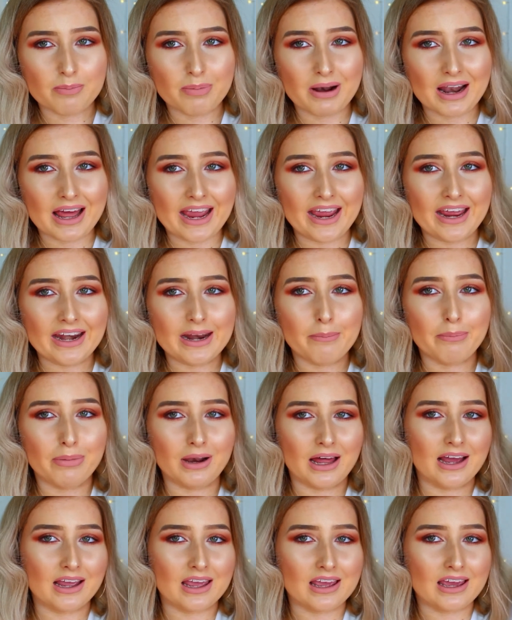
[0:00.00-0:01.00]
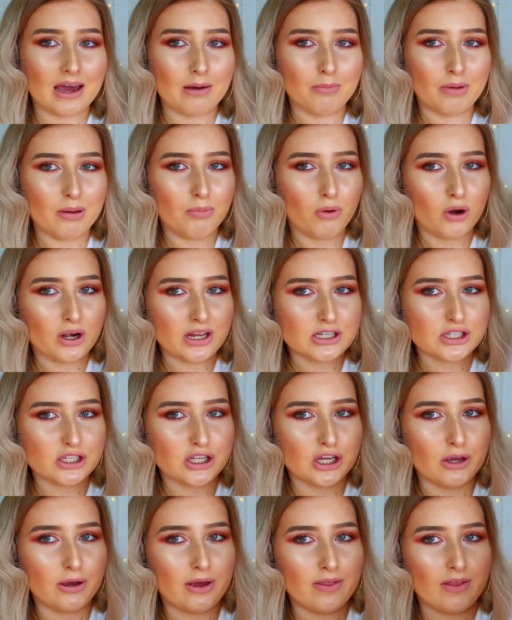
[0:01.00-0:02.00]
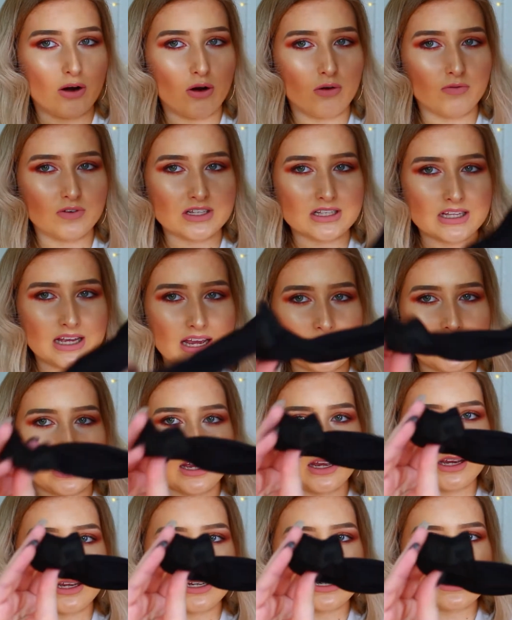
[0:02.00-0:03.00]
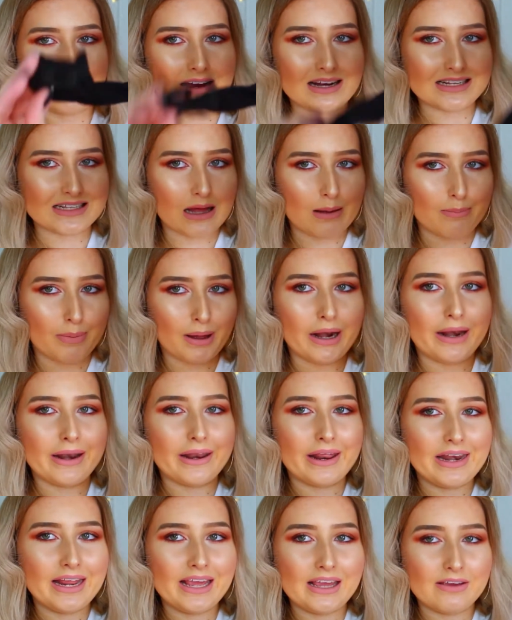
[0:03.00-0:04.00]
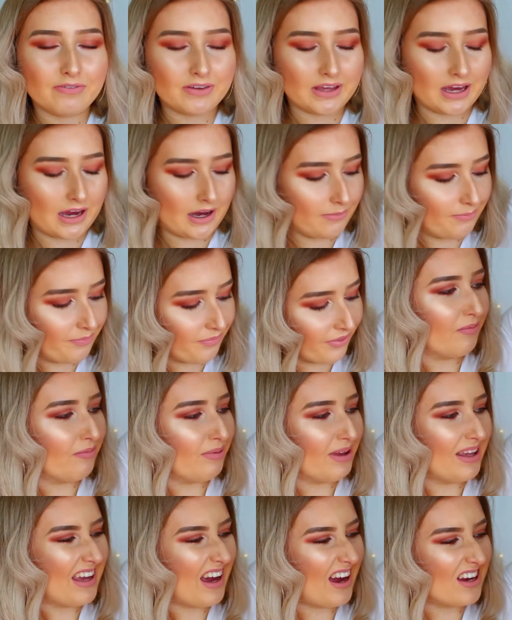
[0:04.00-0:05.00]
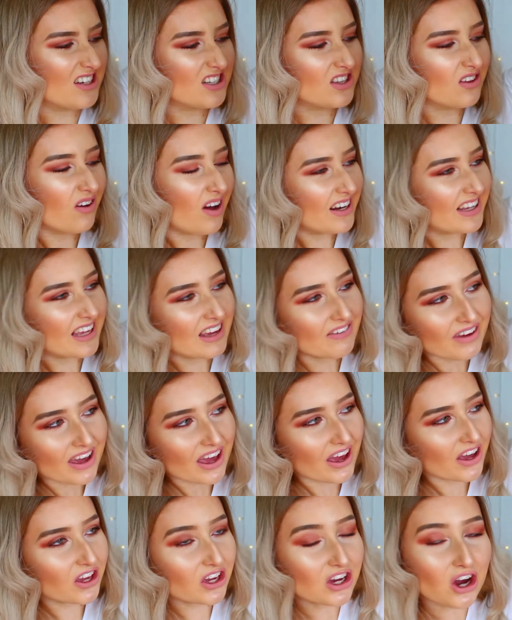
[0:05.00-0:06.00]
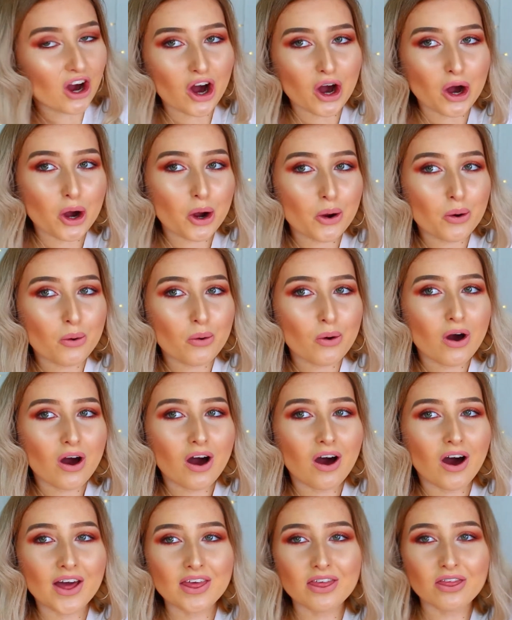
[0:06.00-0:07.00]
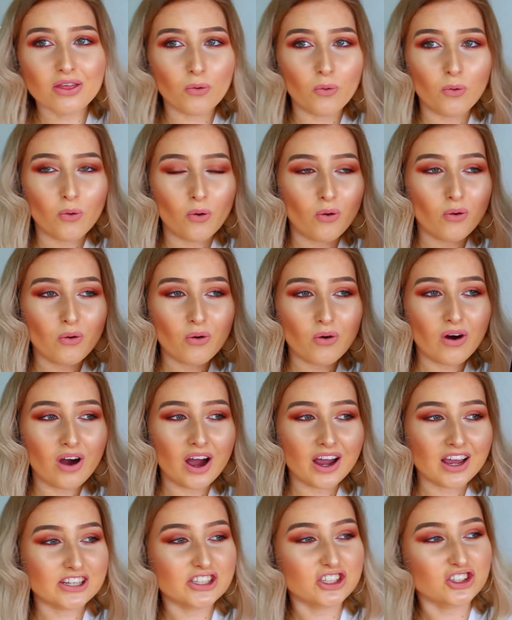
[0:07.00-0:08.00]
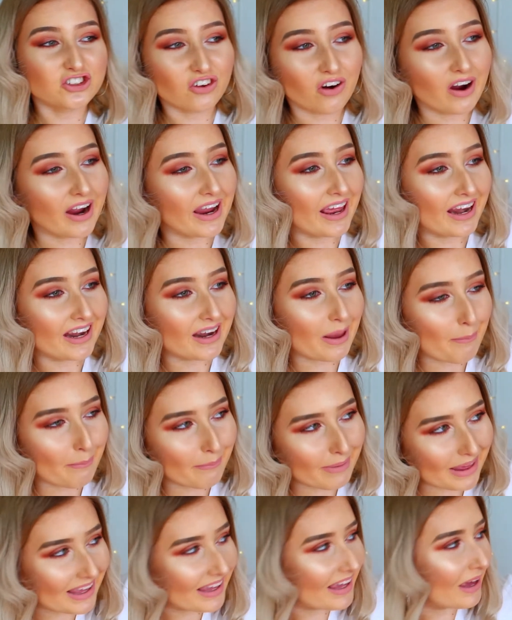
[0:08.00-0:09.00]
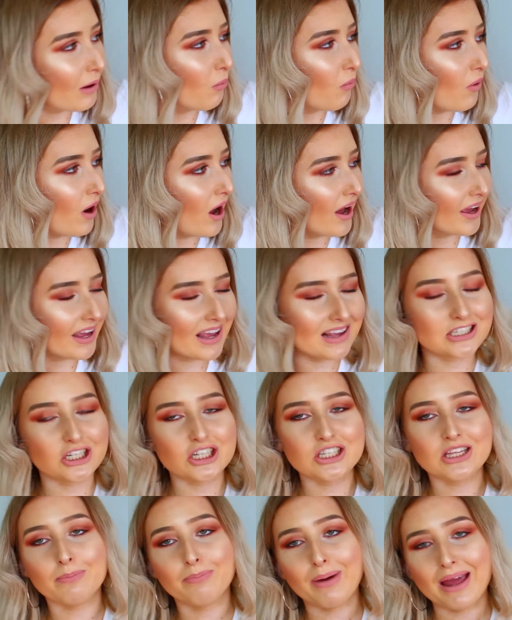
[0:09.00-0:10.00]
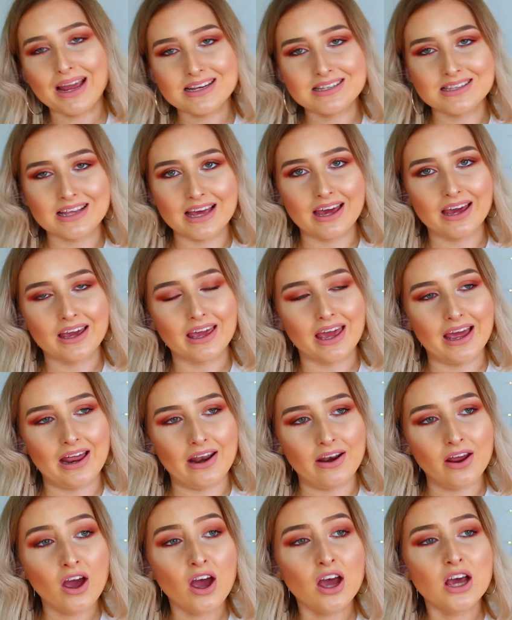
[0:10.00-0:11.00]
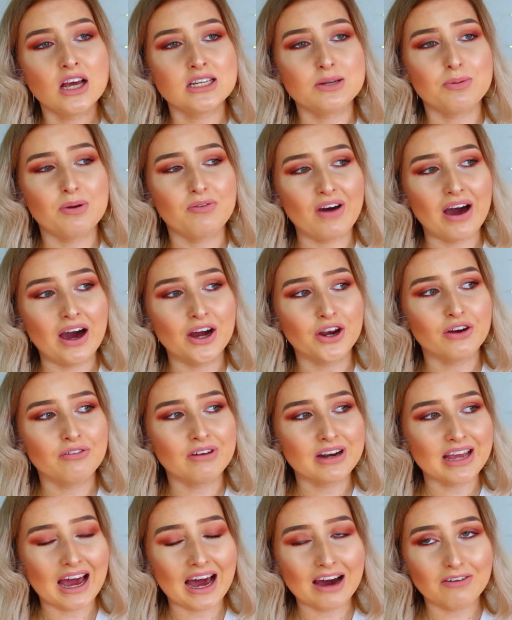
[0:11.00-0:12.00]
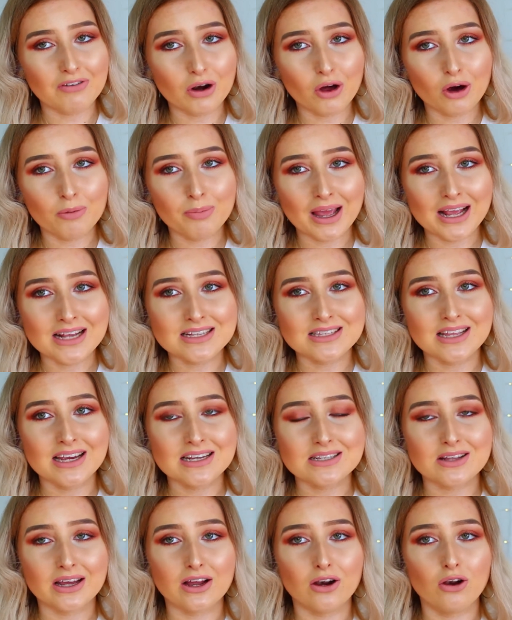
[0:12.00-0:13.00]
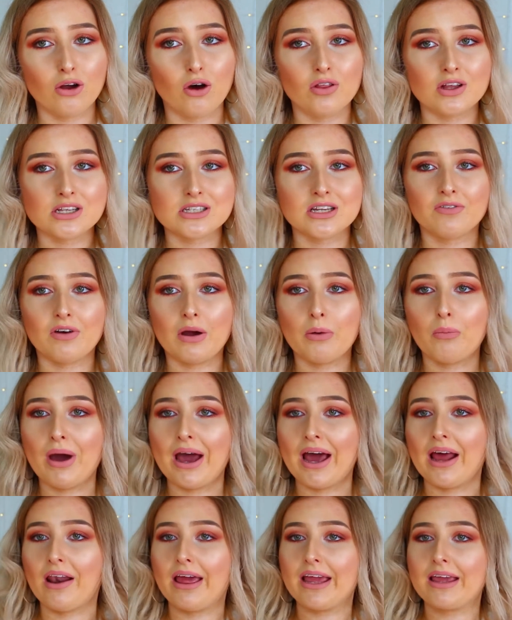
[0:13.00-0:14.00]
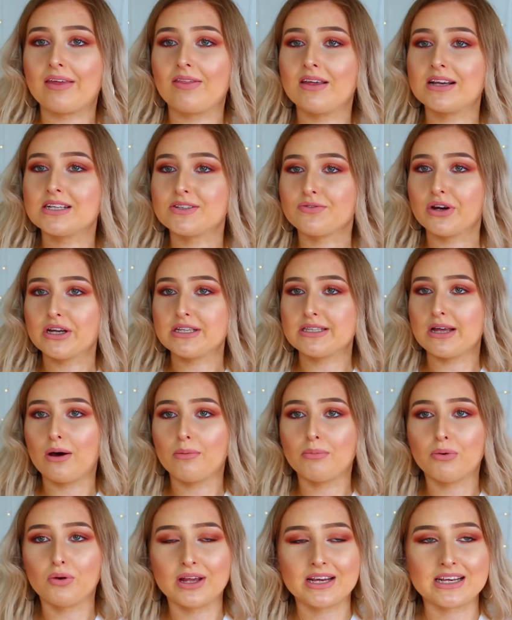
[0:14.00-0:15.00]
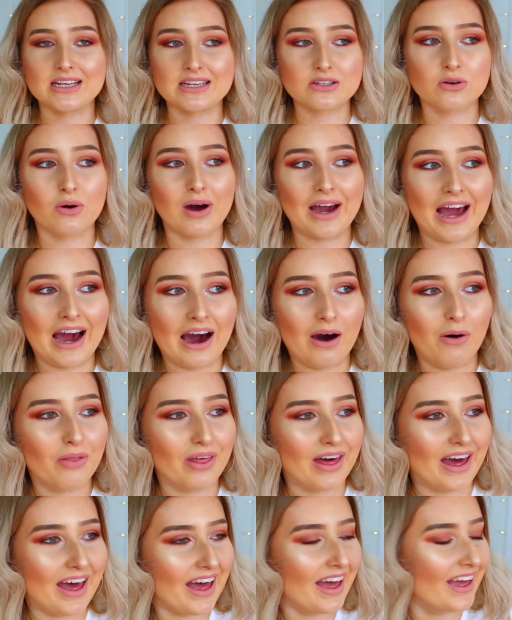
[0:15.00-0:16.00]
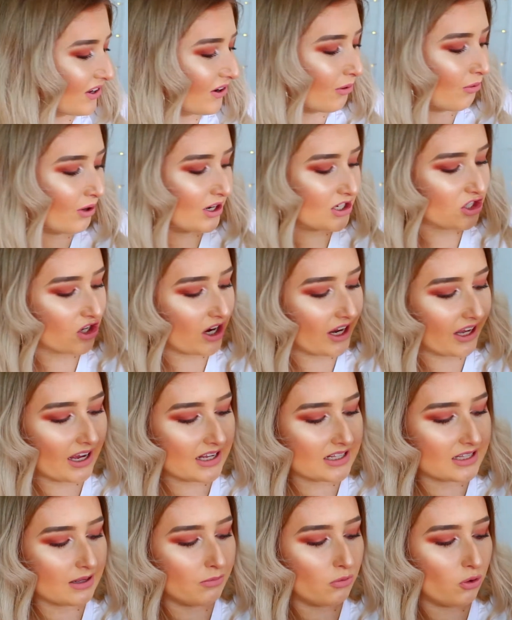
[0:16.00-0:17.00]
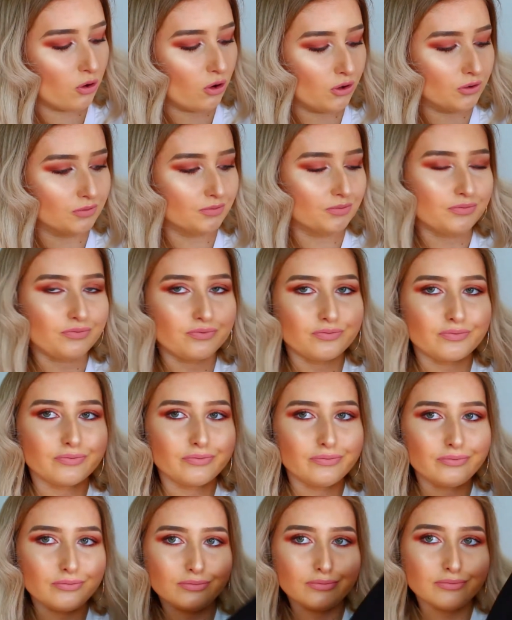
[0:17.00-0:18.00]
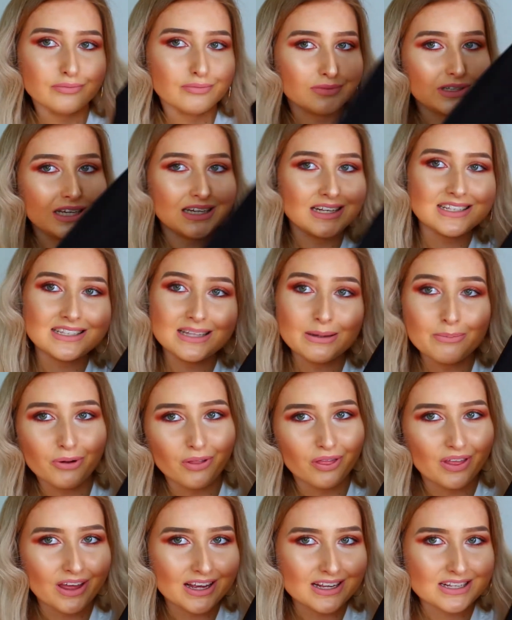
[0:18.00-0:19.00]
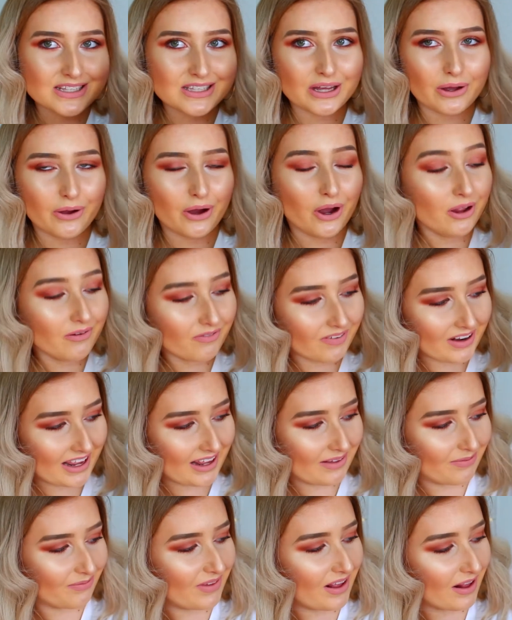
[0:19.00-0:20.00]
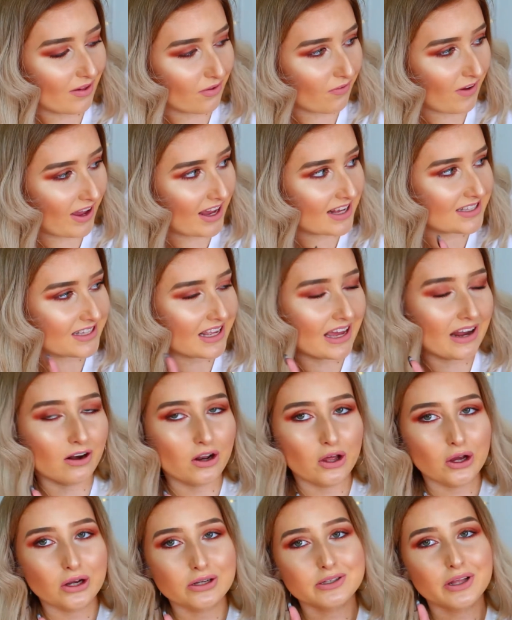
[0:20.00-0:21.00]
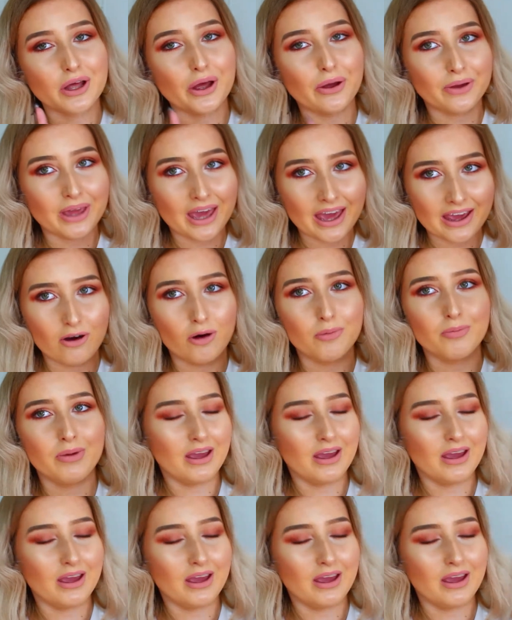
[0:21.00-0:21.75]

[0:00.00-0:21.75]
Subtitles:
a plain black cami bodysuit, and then obviously it ties up underneath you. But yeah, I just thought I'd give it a go. I thought I could try and make it work. It's just a basic, and to be fair, I don't really have a lot of basics. Like, a lot of the stuff I wear, like this for example, like it's quite out there. So I want to try and get some more simple things. So hopefully this fits and looks okay on